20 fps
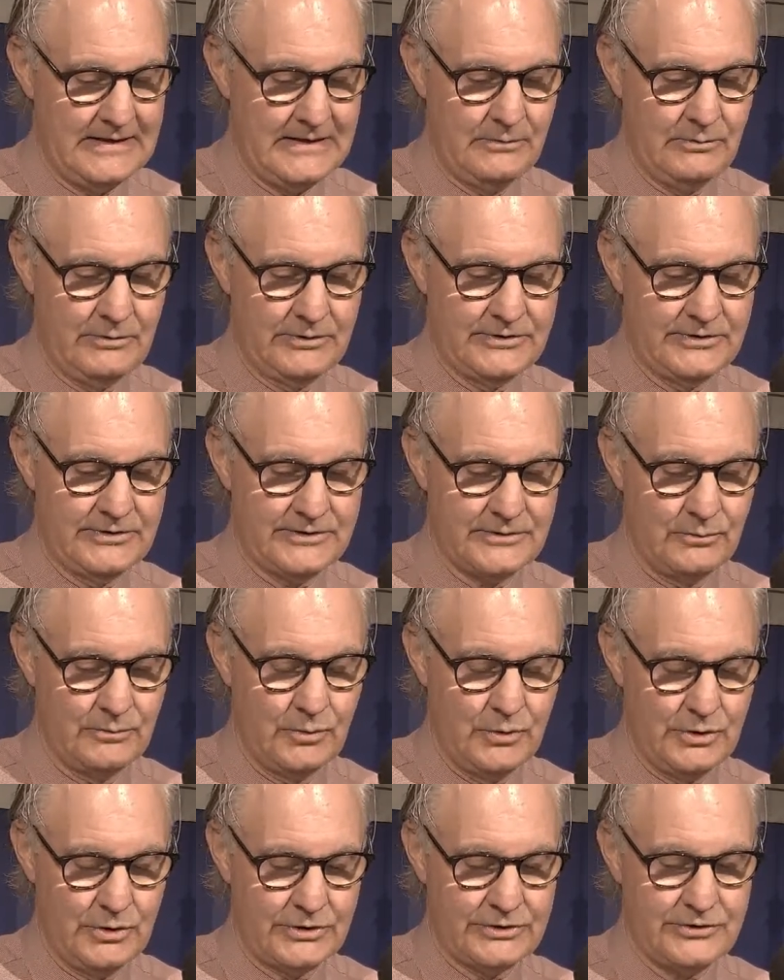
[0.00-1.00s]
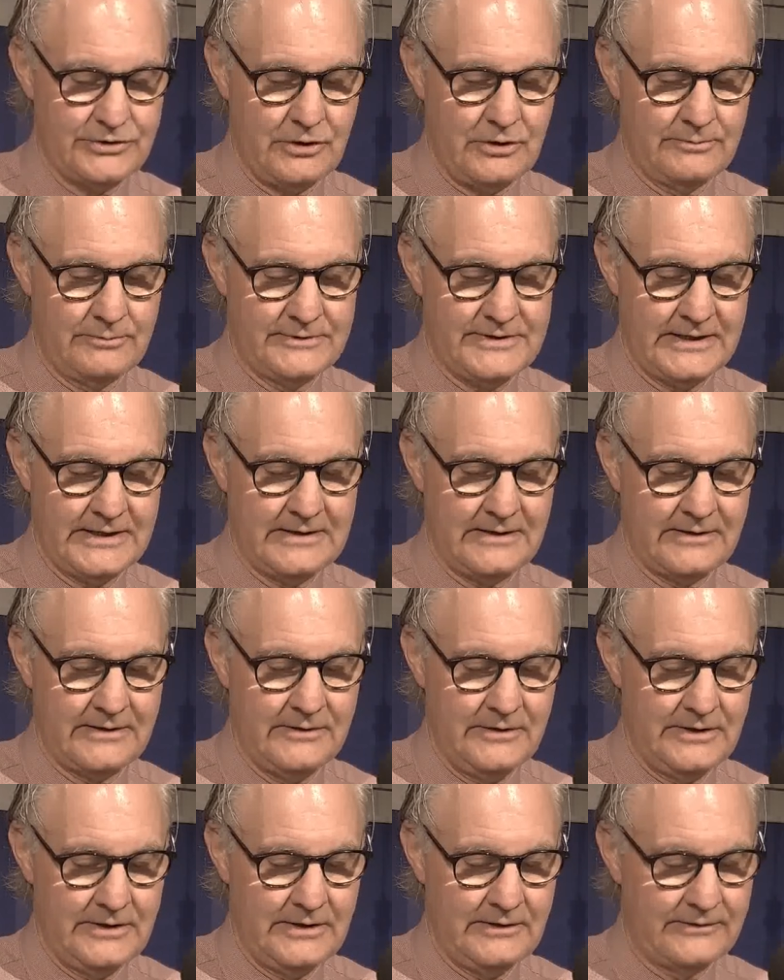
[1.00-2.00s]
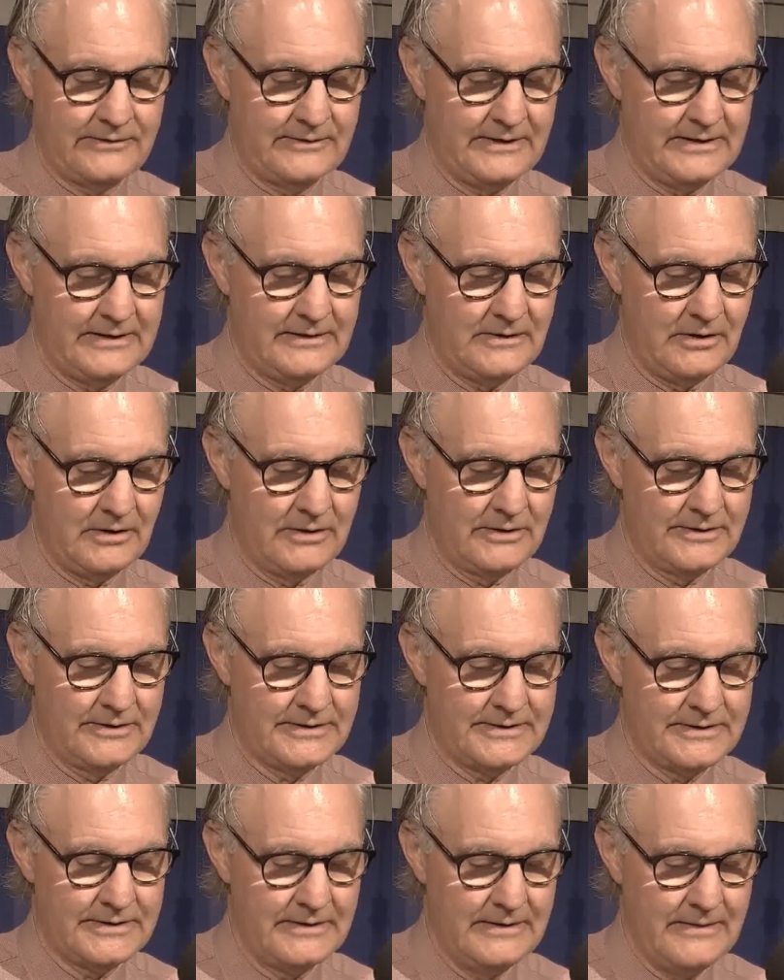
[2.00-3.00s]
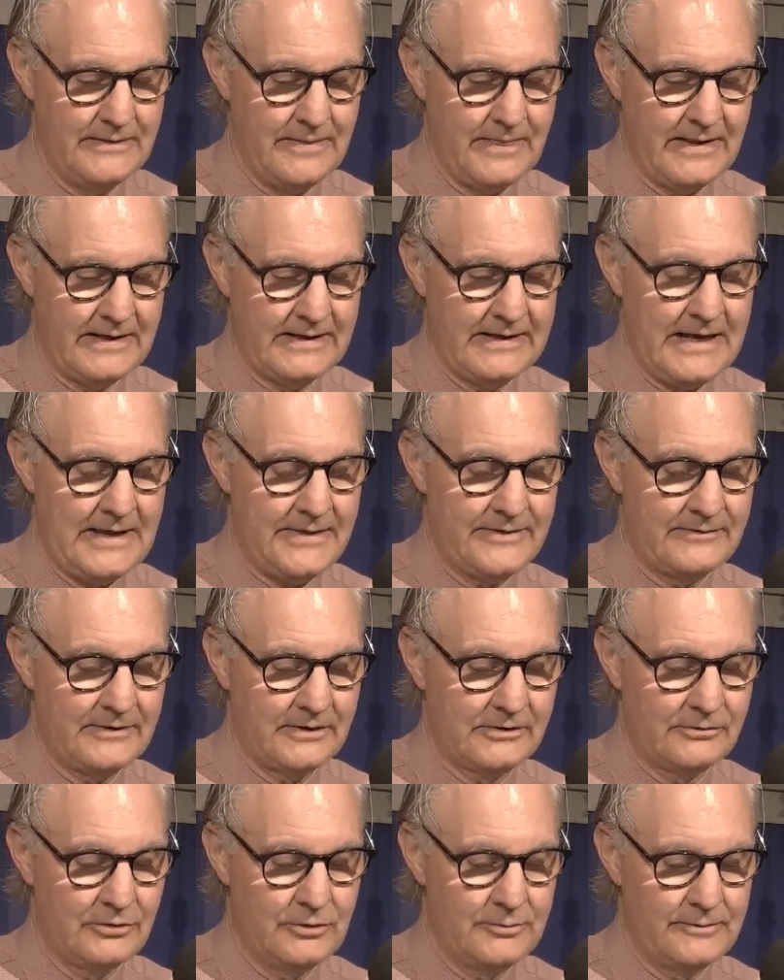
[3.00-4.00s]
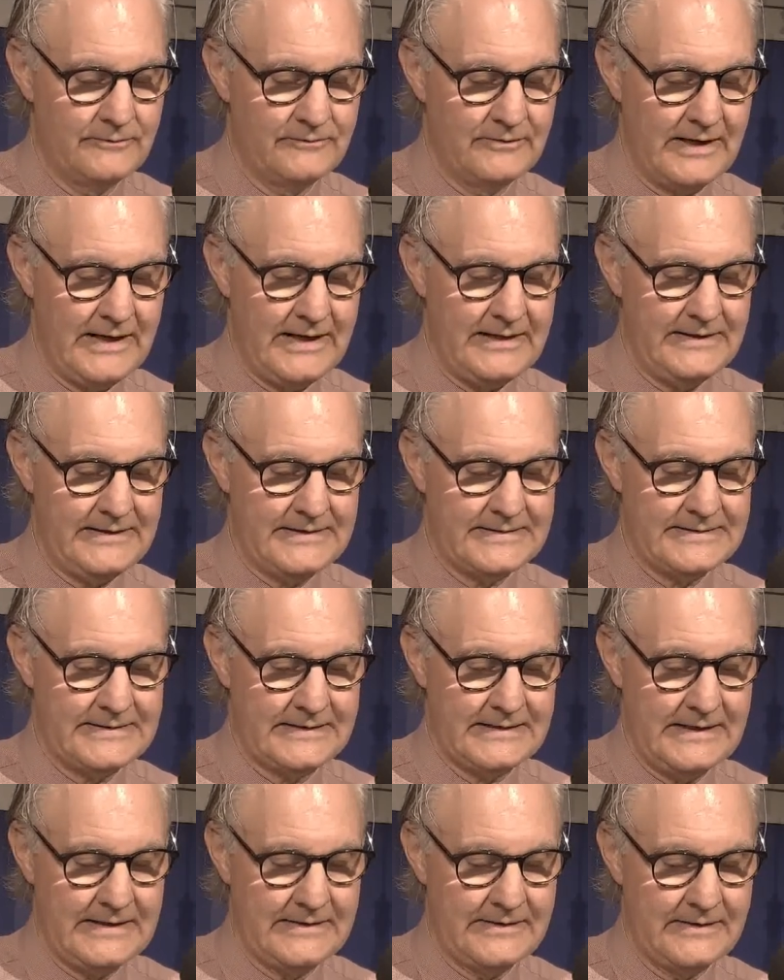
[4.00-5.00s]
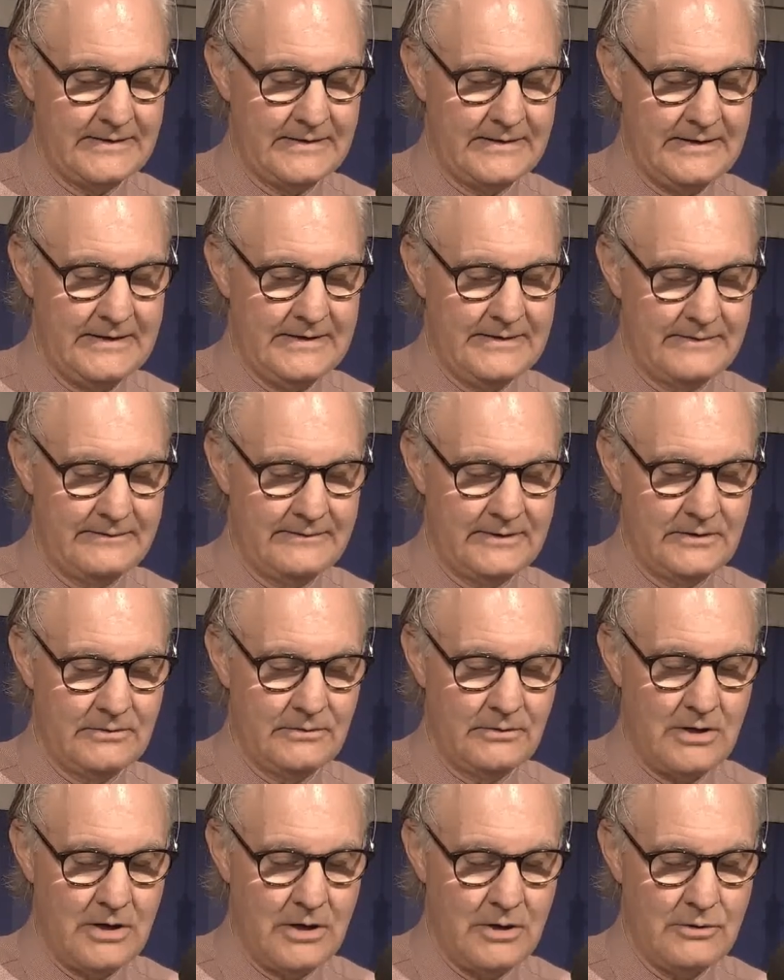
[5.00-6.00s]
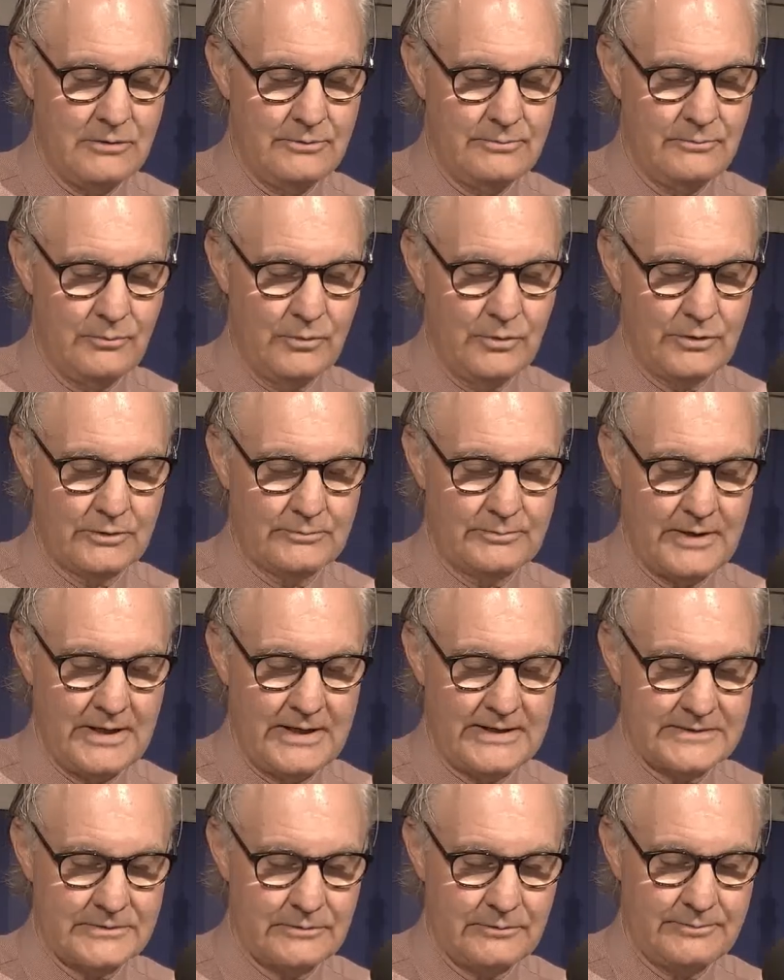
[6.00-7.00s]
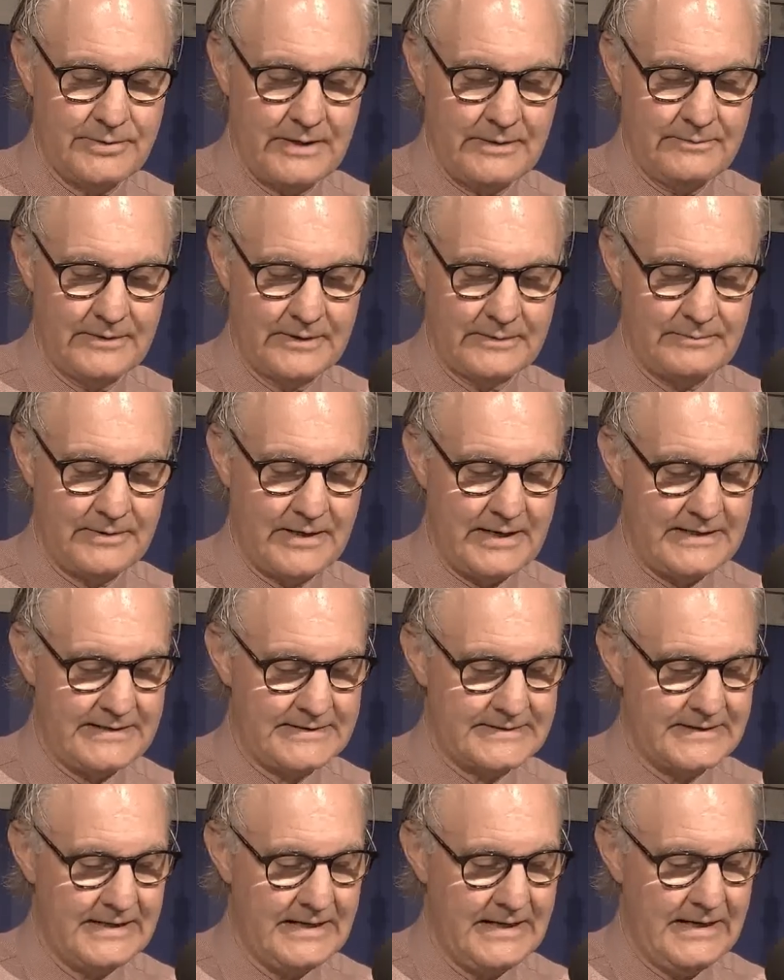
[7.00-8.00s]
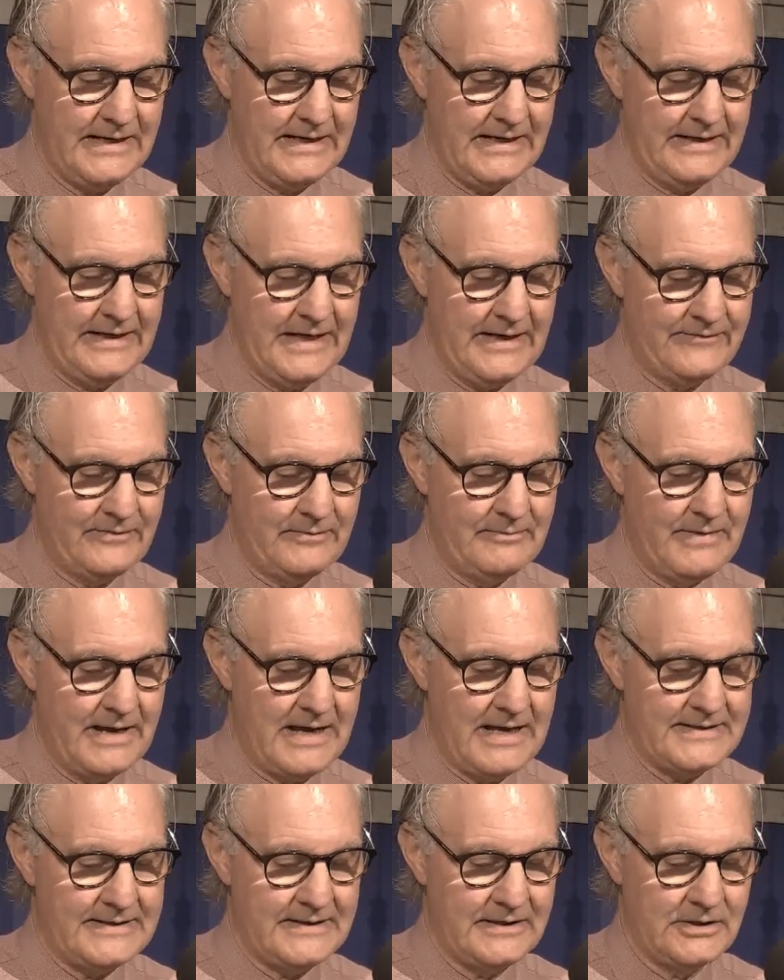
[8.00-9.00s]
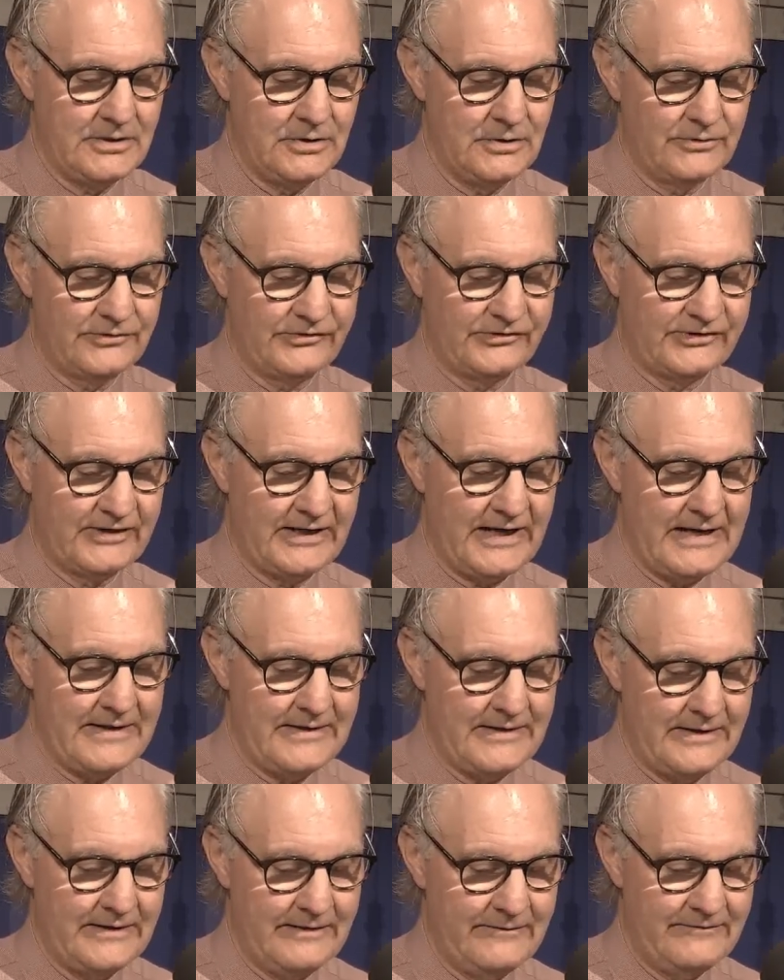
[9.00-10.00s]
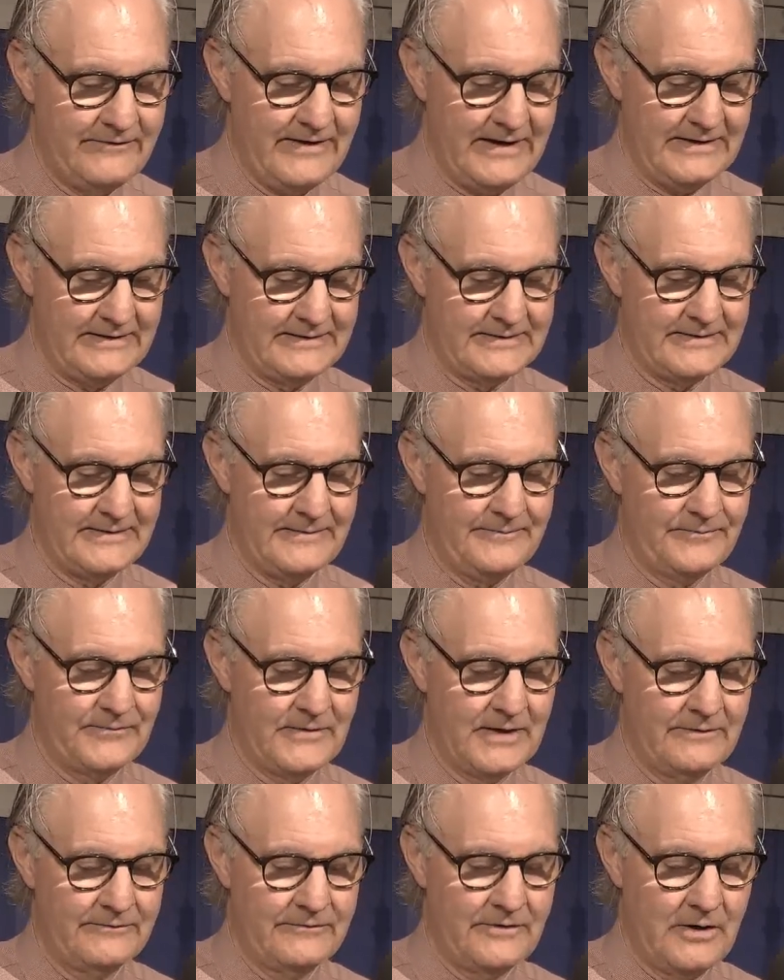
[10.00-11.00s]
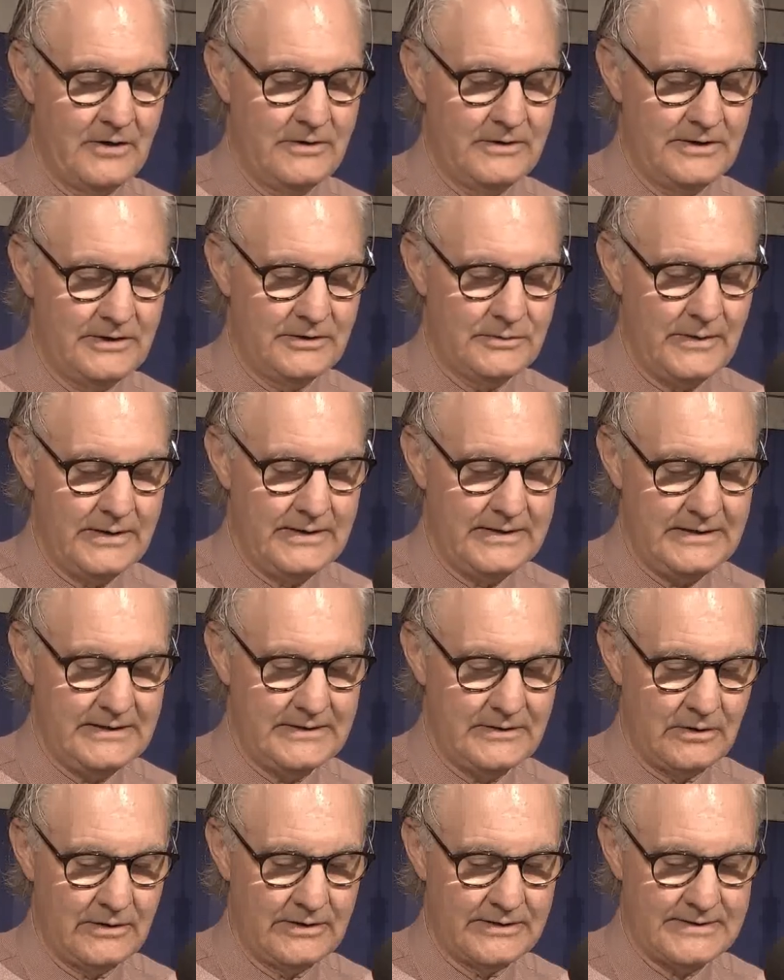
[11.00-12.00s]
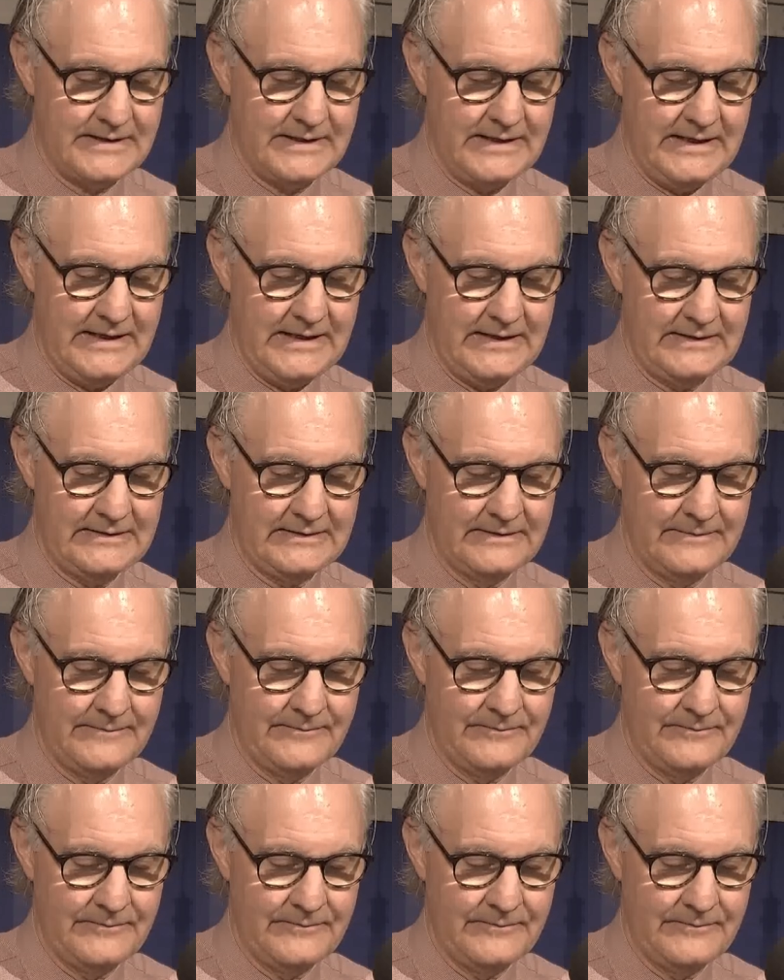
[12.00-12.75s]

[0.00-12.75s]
which is a workshop, ticket $33. Gather a group of ladies together, either at your home, workplace, or public place, and have a Marty Girl Slather event for only $20 a head.